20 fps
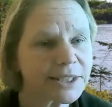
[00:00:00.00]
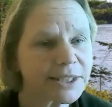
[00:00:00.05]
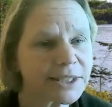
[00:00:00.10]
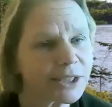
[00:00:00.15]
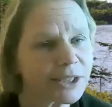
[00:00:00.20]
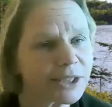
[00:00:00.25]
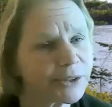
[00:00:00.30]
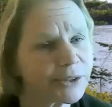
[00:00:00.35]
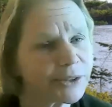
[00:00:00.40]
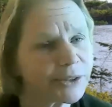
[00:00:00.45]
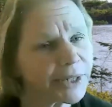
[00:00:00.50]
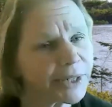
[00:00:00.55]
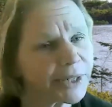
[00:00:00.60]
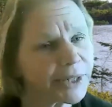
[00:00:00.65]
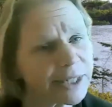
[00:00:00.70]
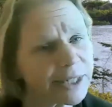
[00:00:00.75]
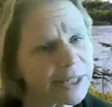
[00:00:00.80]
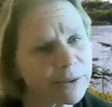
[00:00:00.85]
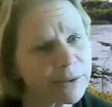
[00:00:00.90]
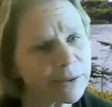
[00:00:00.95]
a great question
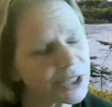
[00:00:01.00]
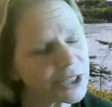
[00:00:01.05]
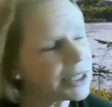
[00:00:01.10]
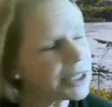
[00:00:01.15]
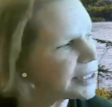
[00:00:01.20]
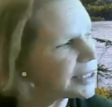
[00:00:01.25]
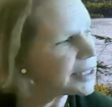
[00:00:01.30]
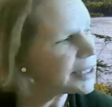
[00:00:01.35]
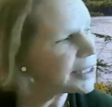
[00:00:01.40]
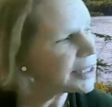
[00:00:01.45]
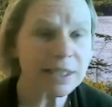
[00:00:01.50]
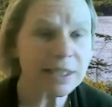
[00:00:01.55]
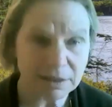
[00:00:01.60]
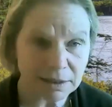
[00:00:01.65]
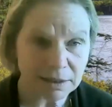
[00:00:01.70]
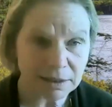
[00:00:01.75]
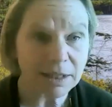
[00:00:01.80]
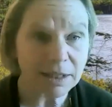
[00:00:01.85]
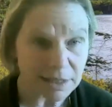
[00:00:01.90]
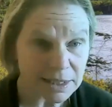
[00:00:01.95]
it's um, there is a,
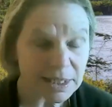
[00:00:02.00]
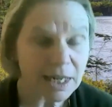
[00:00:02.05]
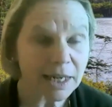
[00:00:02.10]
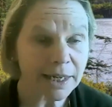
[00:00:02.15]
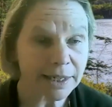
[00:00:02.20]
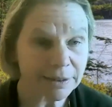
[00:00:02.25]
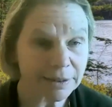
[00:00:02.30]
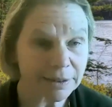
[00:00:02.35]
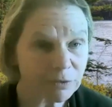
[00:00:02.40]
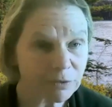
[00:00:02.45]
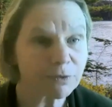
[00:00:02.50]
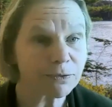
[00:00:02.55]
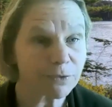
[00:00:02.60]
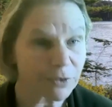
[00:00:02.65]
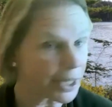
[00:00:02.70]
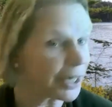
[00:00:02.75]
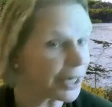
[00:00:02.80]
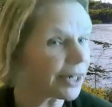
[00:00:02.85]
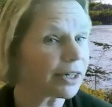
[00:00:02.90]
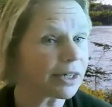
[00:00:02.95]
a sign
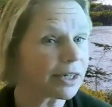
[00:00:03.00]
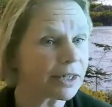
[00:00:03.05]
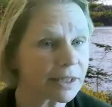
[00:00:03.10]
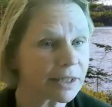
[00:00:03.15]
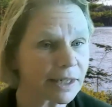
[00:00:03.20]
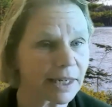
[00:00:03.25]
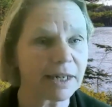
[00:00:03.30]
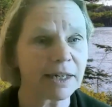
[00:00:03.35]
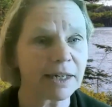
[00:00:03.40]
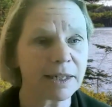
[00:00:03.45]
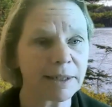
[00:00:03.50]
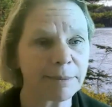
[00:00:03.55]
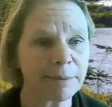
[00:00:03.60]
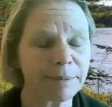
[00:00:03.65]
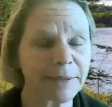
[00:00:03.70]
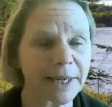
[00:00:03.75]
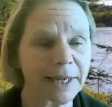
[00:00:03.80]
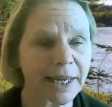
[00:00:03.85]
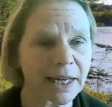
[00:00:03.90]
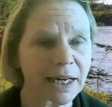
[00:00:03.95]
there
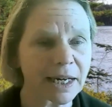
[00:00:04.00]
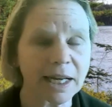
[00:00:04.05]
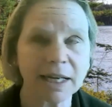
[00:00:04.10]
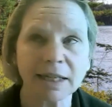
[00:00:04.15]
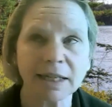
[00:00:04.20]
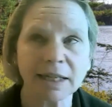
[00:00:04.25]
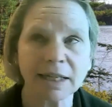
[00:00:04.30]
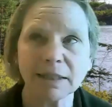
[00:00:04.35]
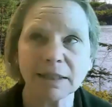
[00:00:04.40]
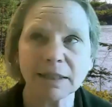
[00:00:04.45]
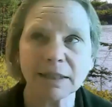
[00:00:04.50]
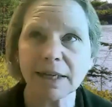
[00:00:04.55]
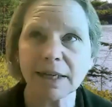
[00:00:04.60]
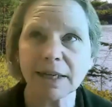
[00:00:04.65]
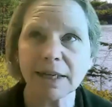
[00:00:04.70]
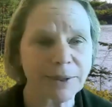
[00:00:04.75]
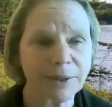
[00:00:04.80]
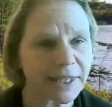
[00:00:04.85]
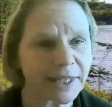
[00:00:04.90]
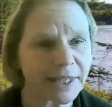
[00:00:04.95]
um, and i i know
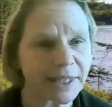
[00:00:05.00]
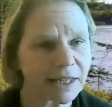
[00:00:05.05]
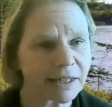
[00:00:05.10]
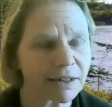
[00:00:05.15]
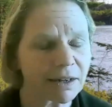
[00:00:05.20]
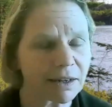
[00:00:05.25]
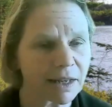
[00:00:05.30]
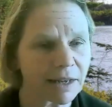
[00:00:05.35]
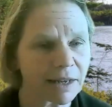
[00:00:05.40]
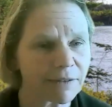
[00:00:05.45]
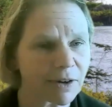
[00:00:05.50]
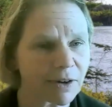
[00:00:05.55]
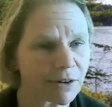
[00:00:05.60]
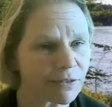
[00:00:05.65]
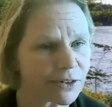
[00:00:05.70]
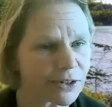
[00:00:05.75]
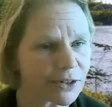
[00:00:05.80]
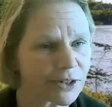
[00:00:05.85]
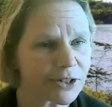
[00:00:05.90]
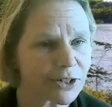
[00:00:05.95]
one thing i'd have
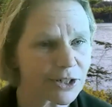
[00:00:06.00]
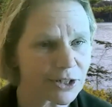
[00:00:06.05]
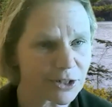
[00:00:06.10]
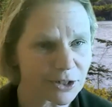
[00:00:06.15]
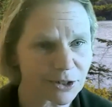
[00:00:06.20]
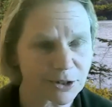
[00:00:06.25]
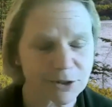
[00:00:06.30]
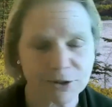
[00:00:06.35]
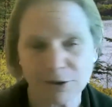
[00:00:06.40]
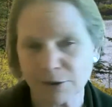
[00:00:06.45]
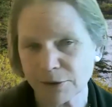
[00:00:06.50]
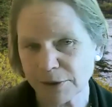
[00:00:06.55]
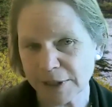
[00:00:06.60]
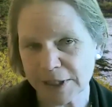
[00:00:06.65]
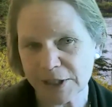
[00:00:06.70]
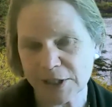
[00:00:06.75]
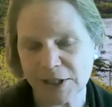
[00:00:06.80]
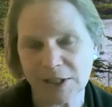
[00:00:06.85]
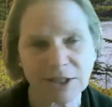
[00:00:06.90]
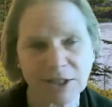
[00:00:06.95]
offered to do
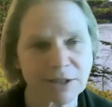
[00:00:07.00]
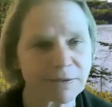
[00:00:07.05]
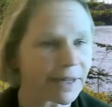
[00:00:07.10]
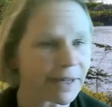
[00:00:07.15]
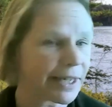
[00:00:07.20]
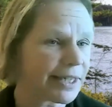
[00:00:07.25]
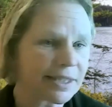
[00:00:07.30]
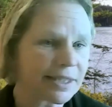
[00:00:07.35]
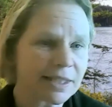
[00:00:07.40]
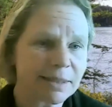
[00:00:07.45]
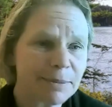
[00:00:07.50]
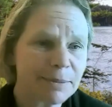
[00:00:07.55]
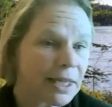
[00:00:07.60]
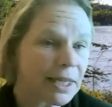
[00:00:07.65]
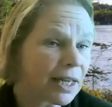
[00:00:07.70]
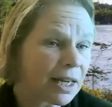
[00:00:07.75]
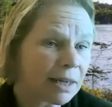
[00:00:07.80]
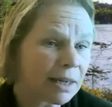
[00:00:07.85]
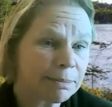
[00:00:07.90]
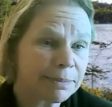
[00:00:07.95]
is just to write
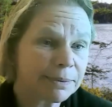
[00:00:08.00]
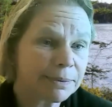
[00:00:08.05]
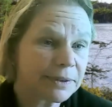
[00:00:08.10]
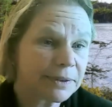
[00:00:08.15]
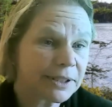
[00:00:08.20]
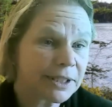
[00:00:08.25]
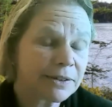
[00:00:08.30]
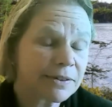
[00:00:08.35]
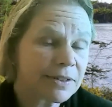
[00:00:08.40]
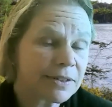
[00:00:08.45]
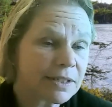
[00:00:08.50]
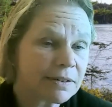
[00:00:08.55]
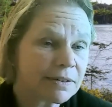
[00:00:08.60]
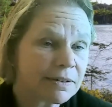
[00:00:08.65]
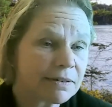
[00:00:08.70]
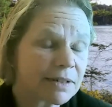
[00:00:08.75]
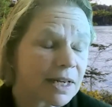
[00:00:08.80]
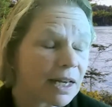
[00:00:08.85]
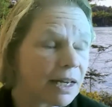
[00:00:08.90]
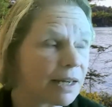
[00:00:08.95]
something up you know
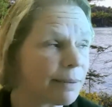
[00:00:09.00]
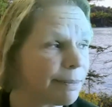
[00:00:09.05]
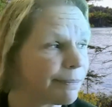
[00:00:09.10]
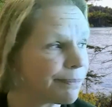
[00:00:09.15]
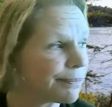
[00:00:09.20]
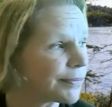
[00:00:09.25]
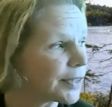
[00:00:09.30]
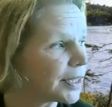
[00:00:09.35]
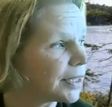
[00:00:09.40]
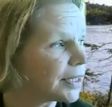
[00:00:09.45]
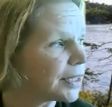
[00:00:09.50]
um,